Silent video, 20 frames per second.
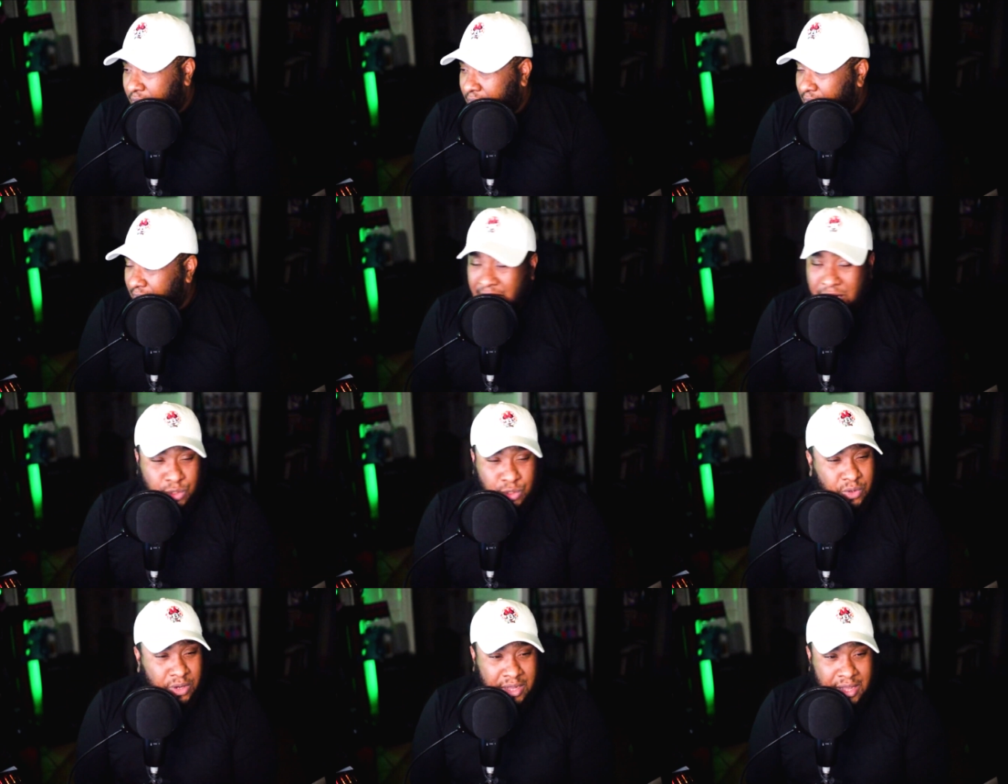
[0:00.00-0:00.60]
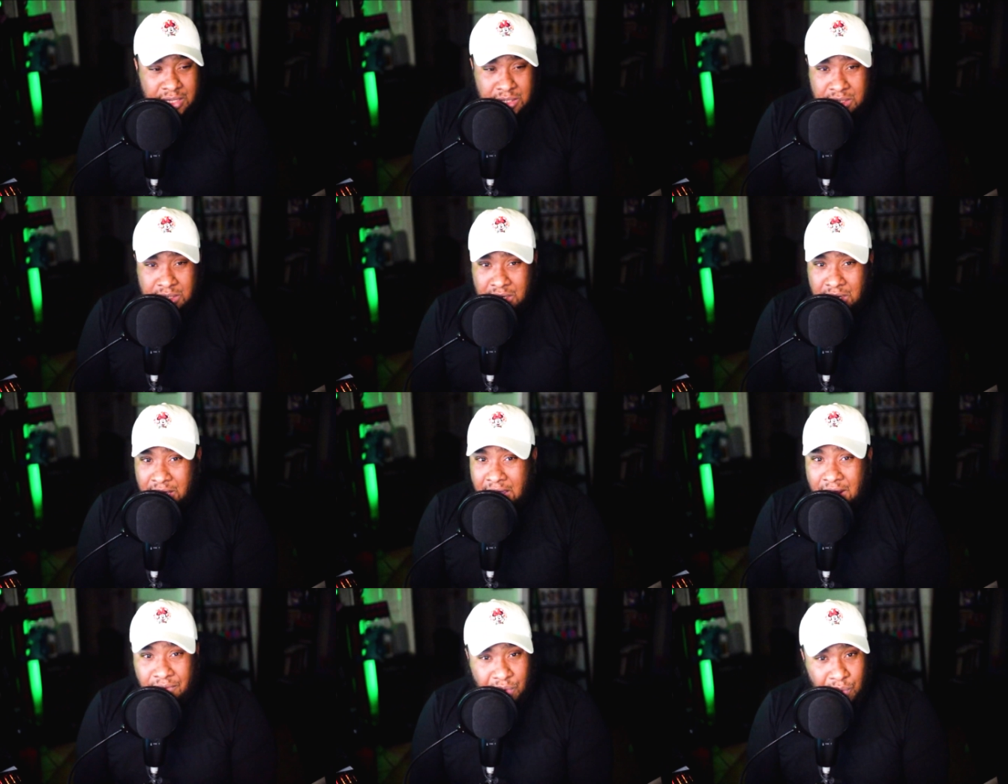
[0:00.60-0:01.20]
Linktree gets you
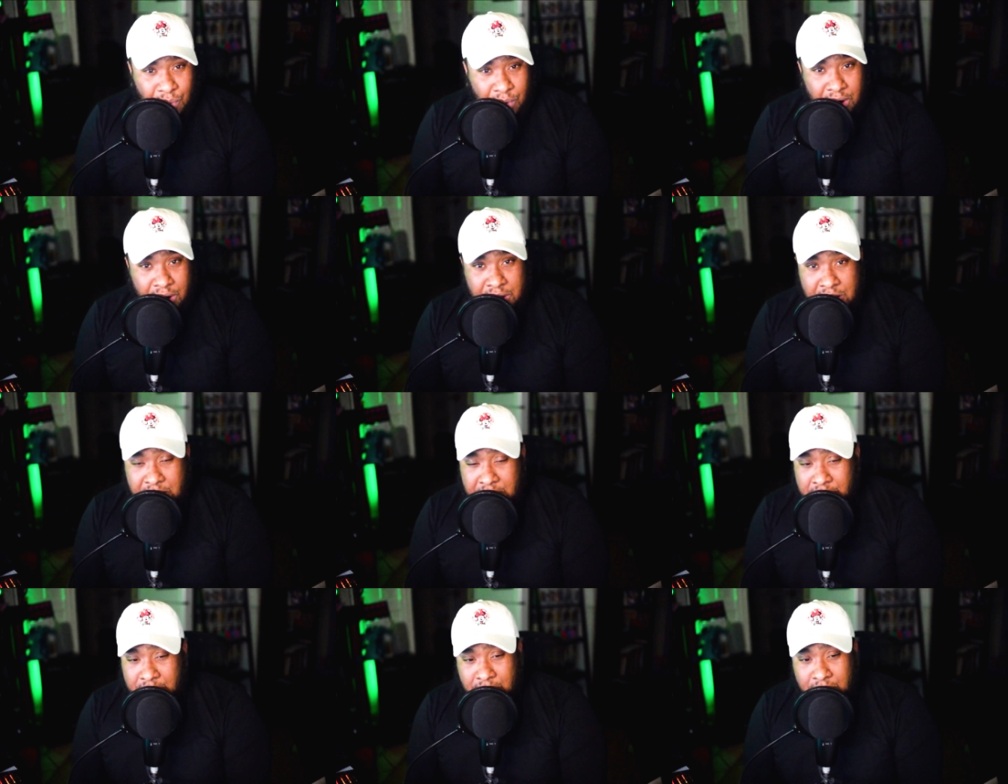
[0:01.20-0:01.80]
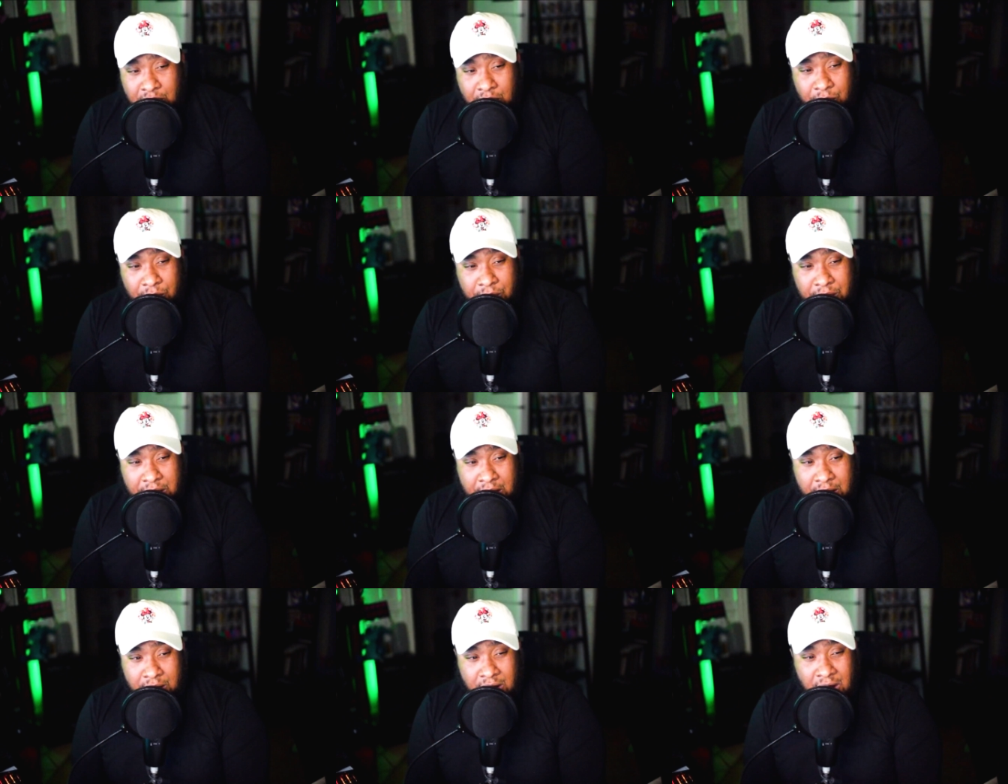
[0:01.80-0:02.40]
everywhere you need to go
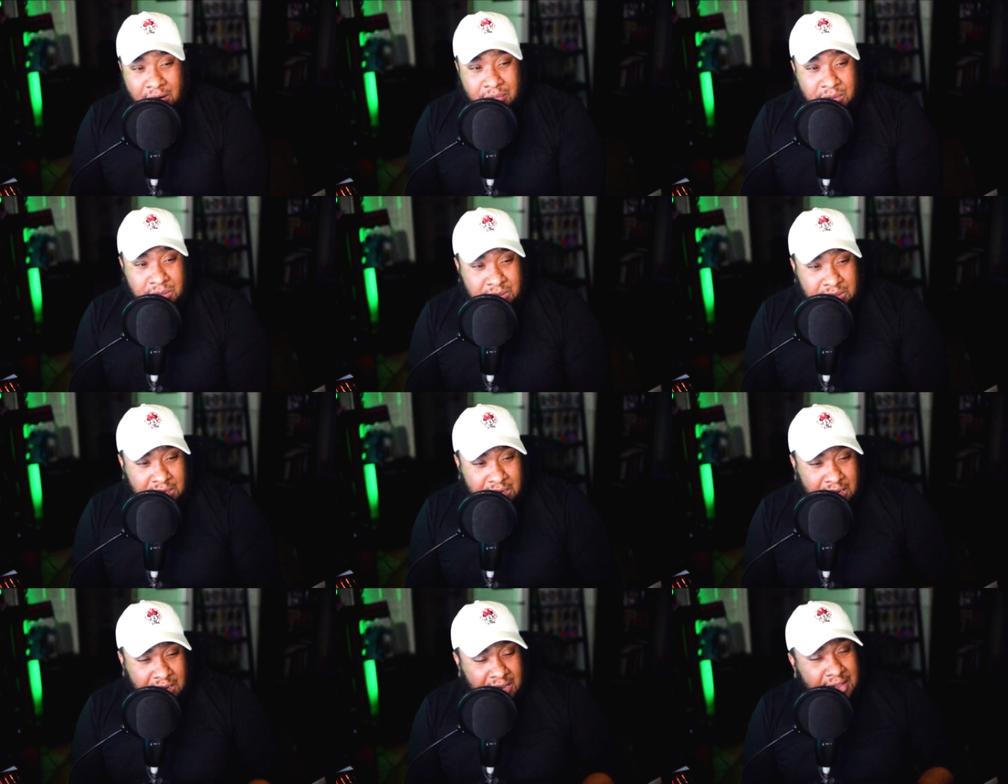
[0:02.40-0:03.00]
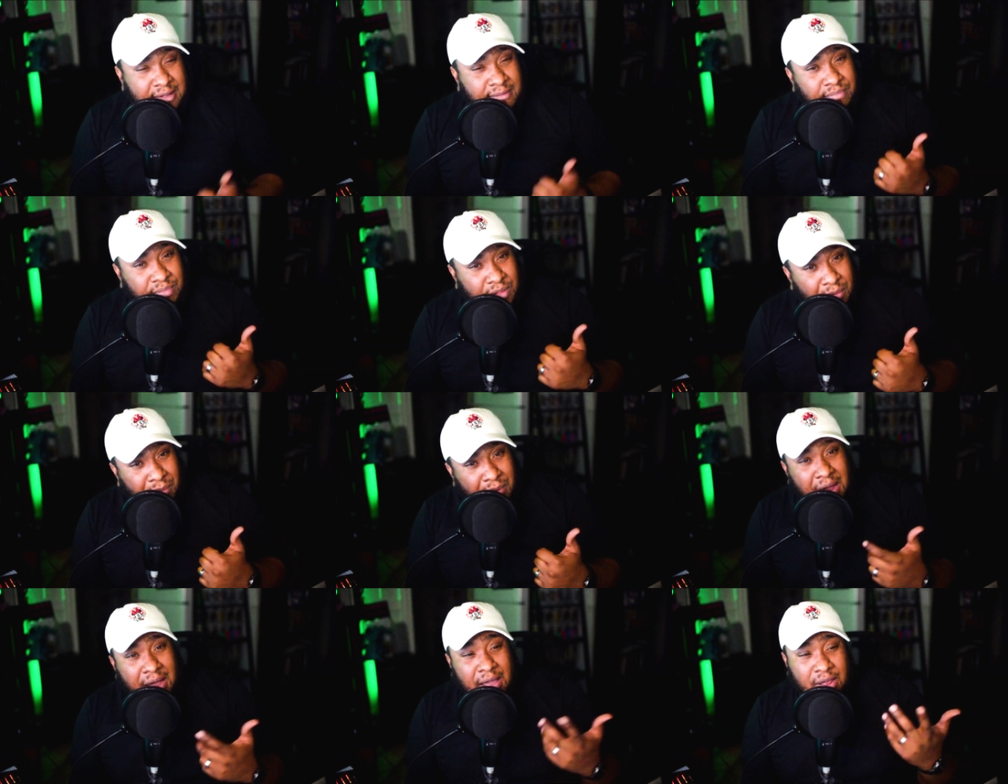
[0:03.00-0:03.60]
here, and obviously in the
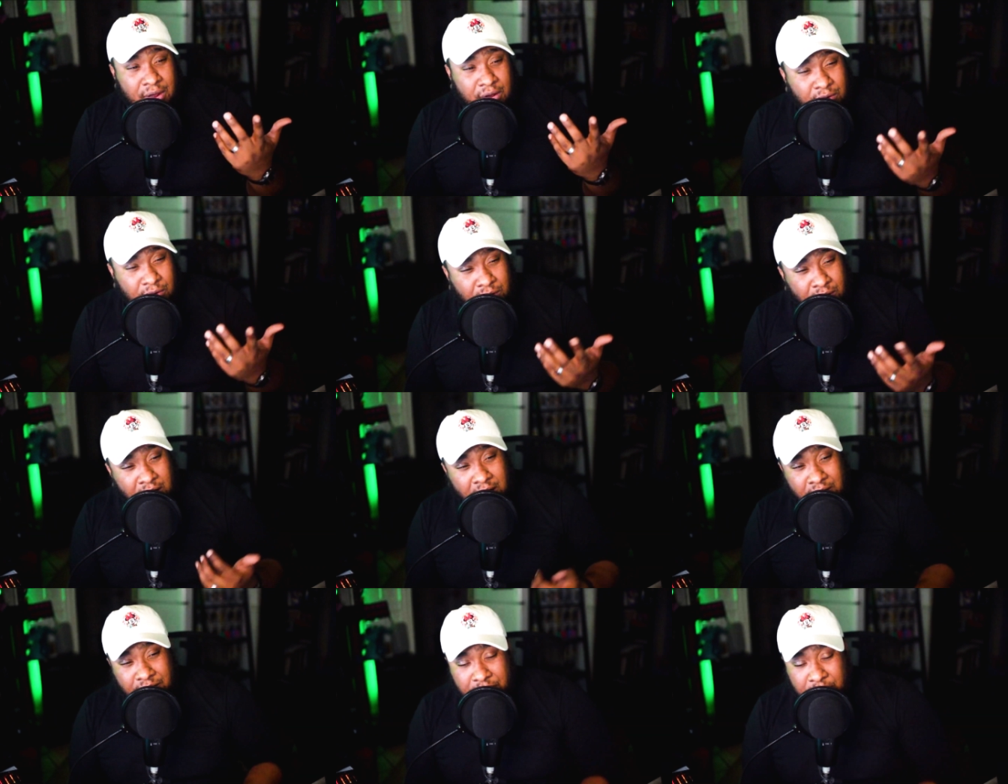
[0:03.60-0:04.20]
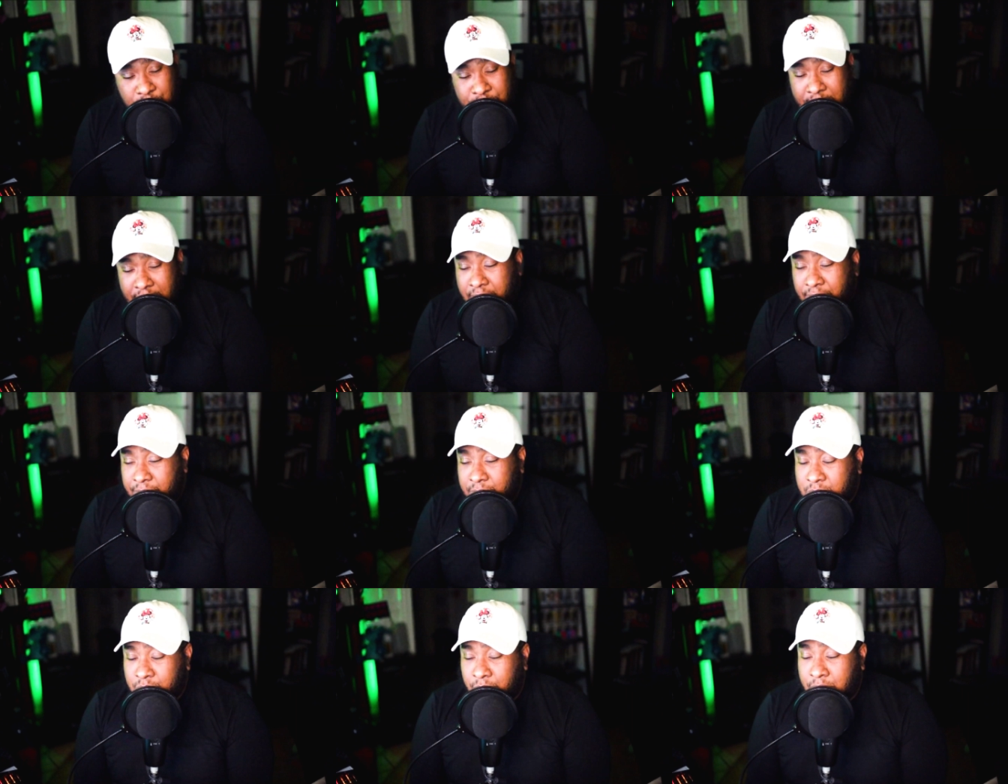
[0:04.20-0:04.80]
bio of the
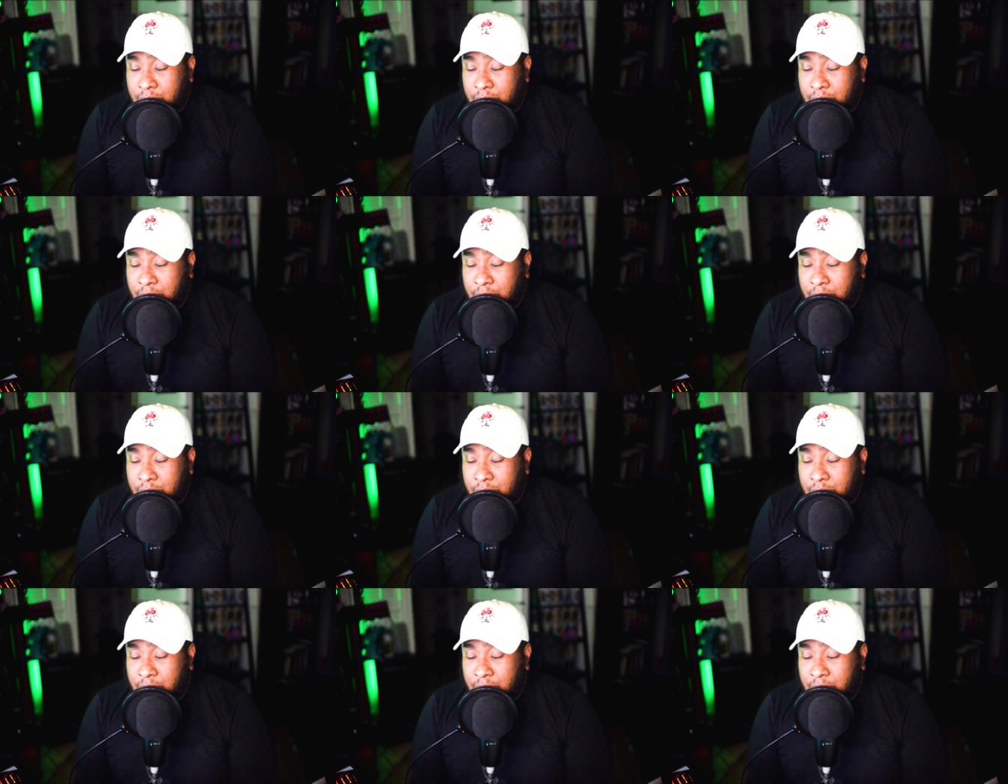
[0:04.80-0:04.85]
channel as well